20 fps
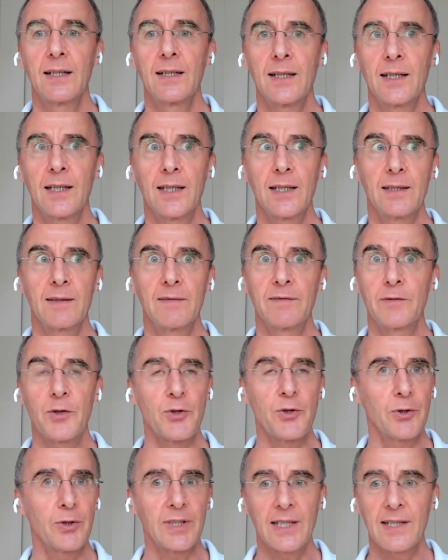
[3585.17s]
Uh, for
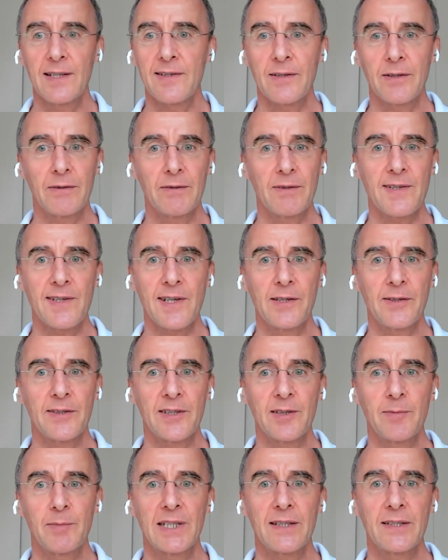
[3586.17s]
sure, that is going to
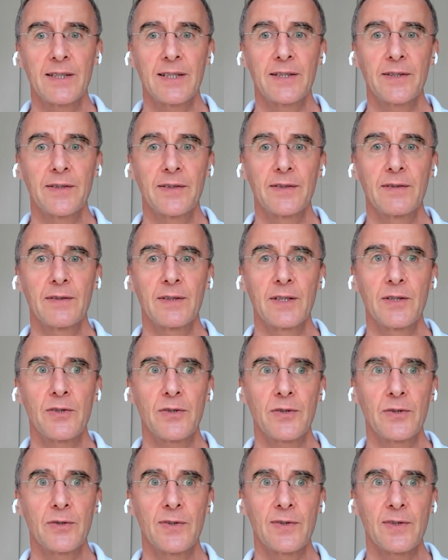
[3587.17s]
result in mental health
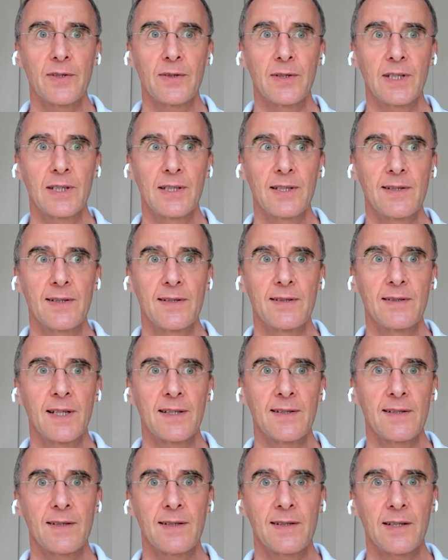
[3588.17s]
issues. So that is
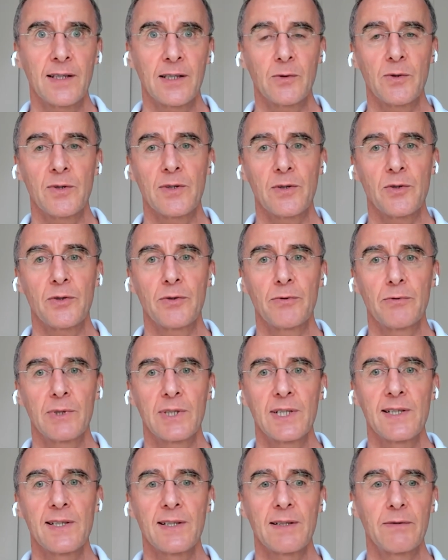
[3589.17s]
that's the psychosocial
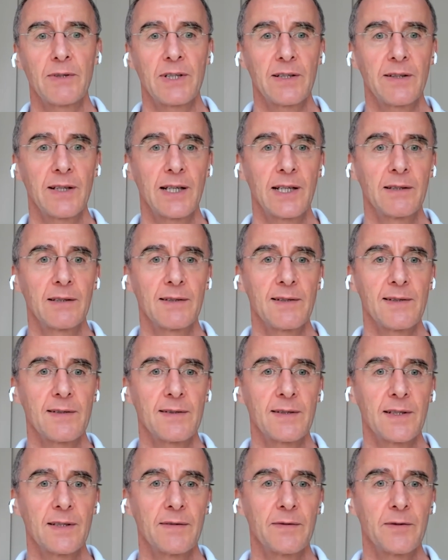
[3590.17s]
risk right there.
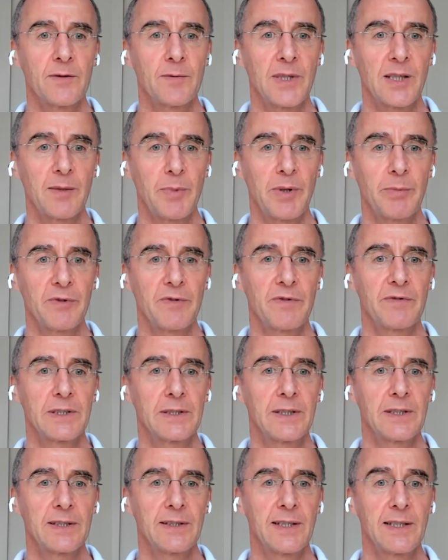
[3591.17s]
Is that if you make people
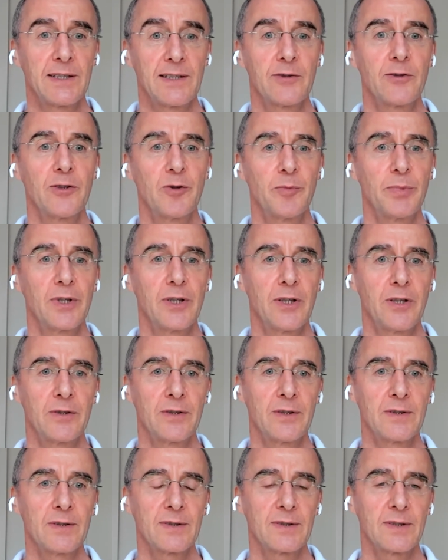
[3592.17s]
feel like they do not
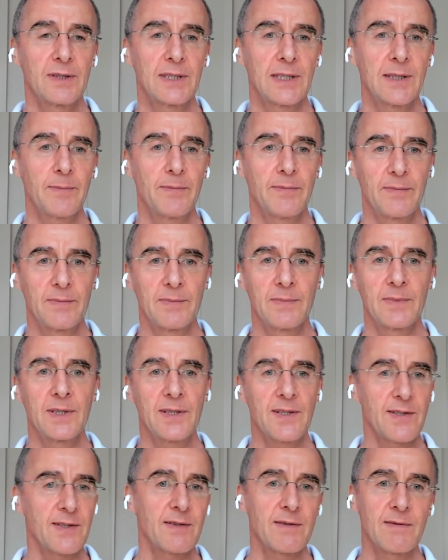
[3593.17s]
belong, um,
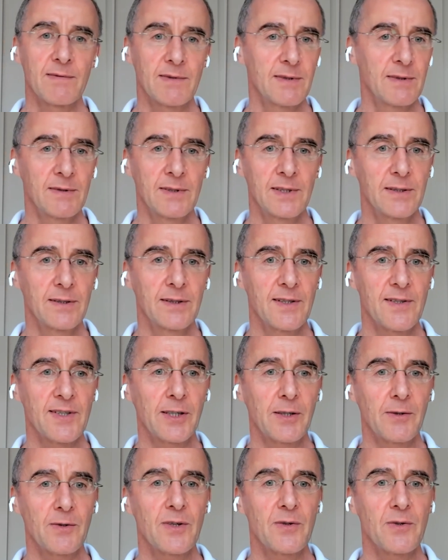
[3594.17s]
this you know, their
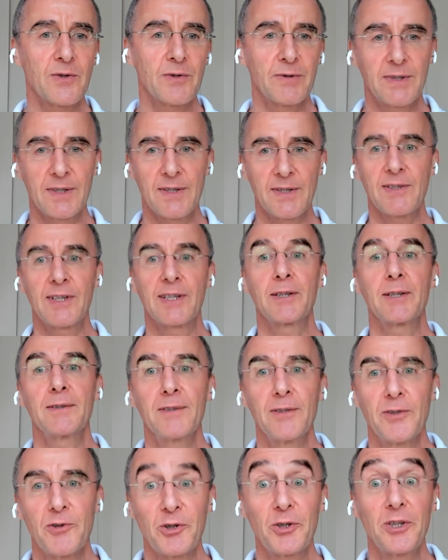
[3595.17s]
psychosocial, their
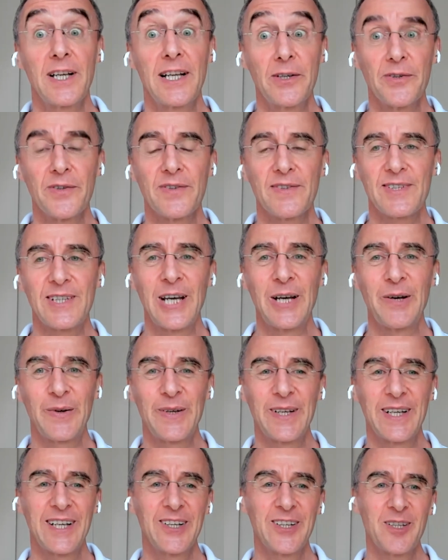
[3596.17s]
psychological health is
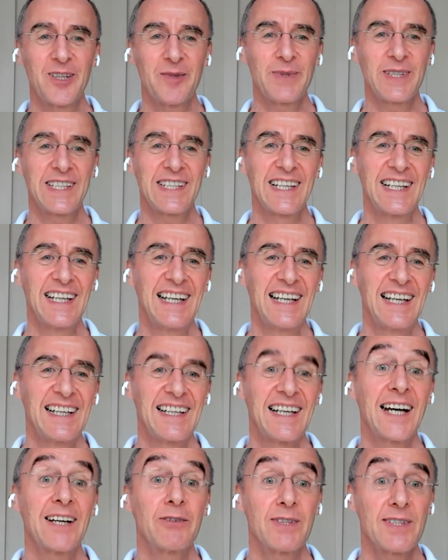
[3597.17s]
definitely going to be
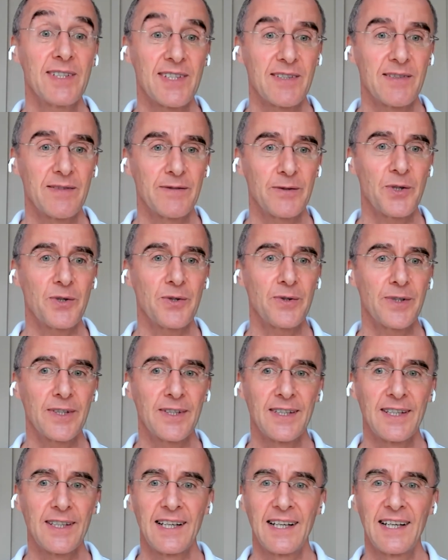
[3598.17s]
at risk for sure